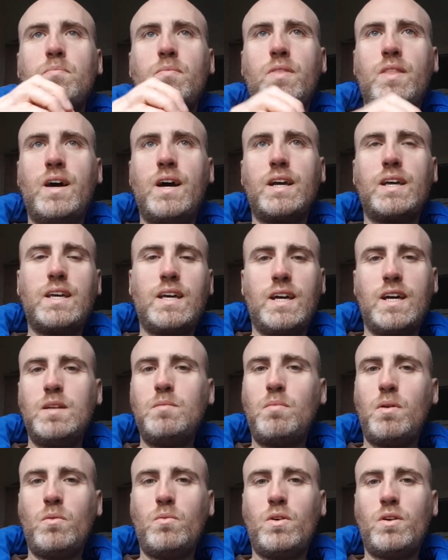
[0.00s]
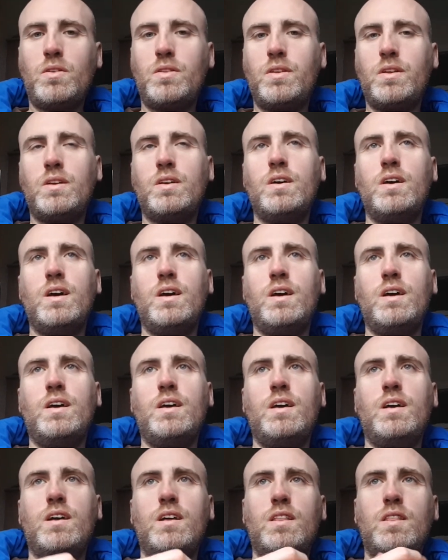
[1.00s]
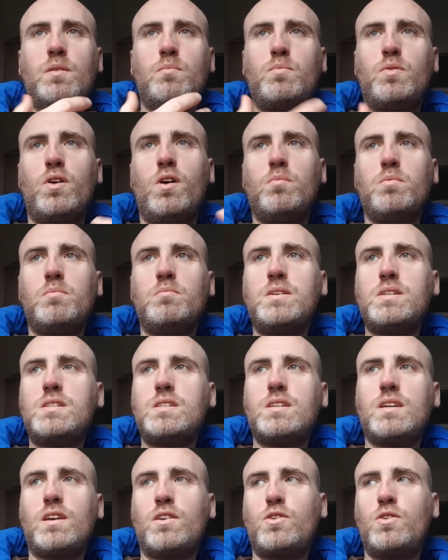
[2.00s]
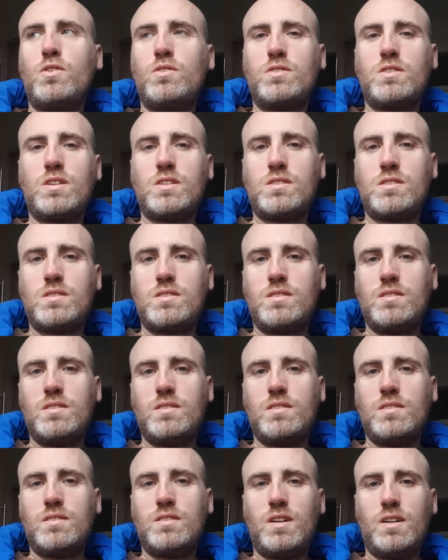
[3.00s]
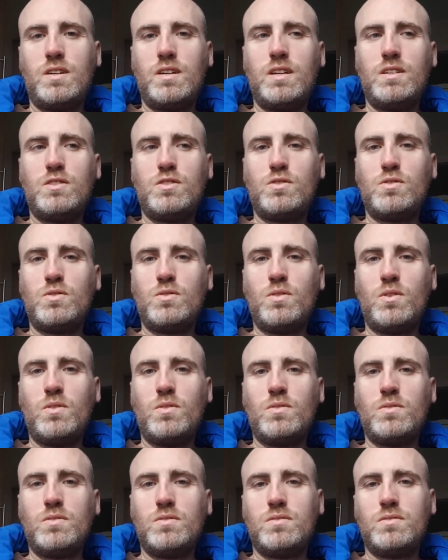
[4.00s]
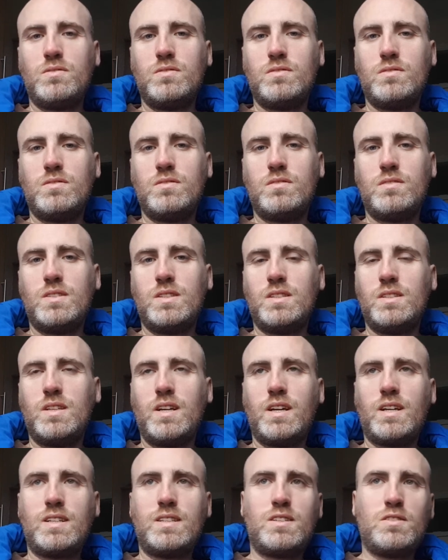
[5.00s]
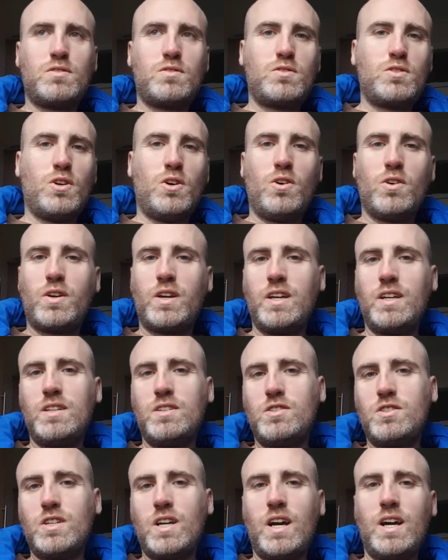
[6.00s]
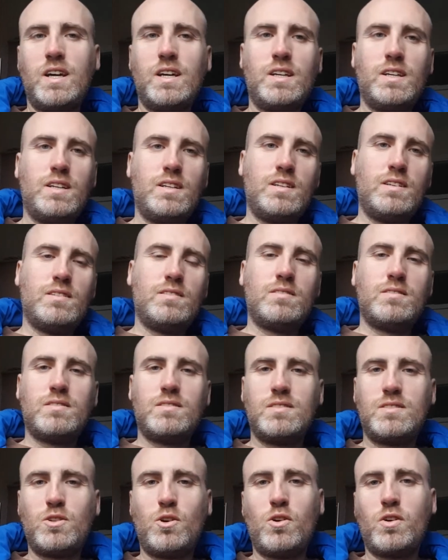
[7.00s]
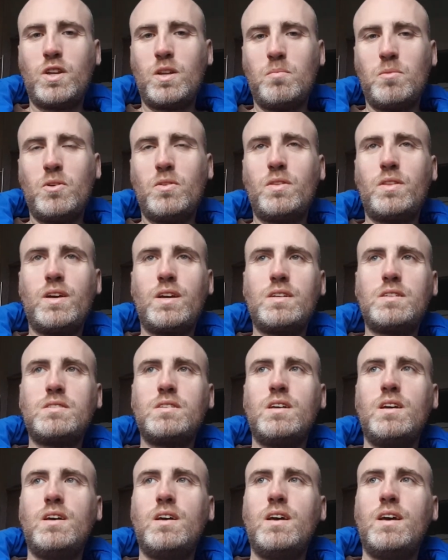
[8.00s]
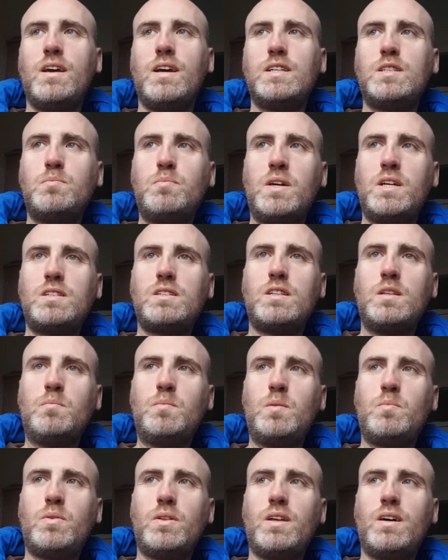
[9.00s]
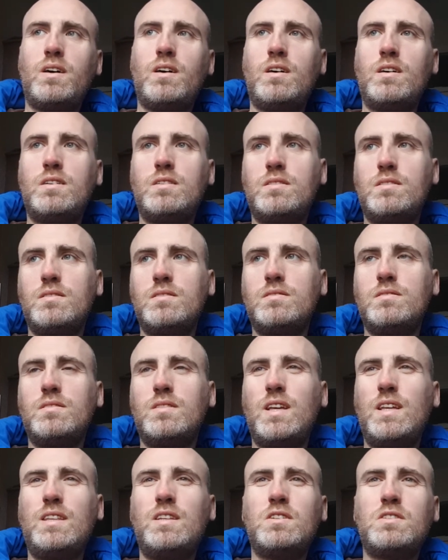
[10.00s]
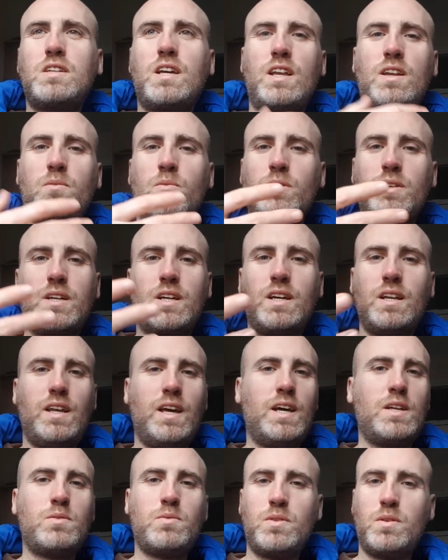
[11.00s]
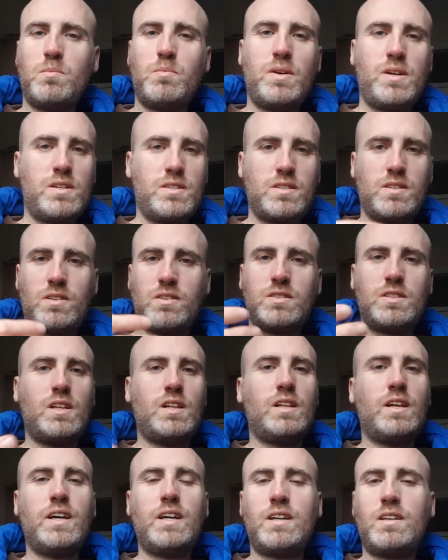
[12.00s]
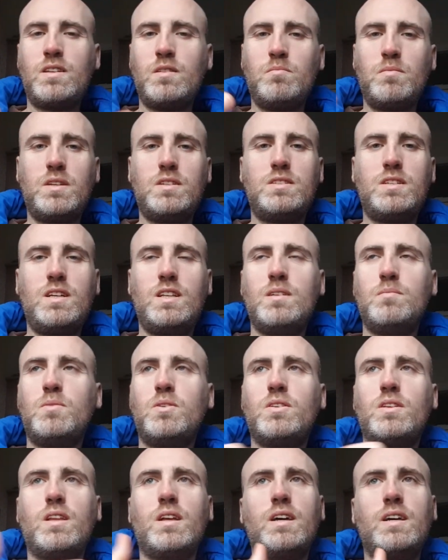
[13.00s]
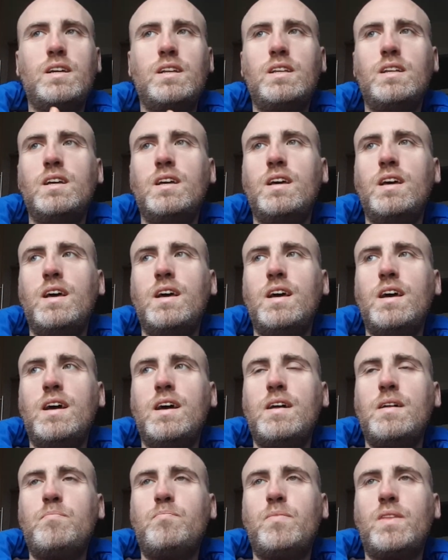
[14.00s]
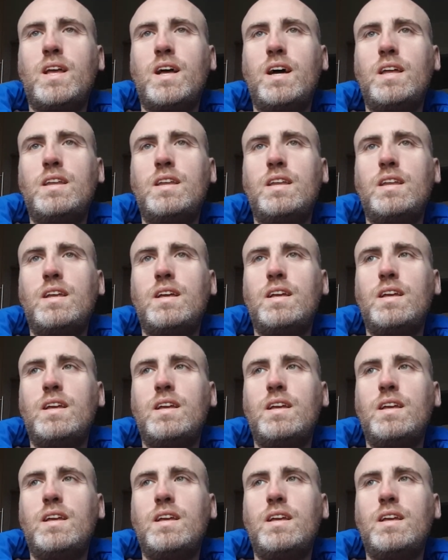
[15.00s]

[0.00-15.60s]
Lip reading: that can be worth it. The problem is it could just turn into like just talking, chatting, talking about things, especially people that aren't, they just kind of want to connect with the person because they like them, they see them online. And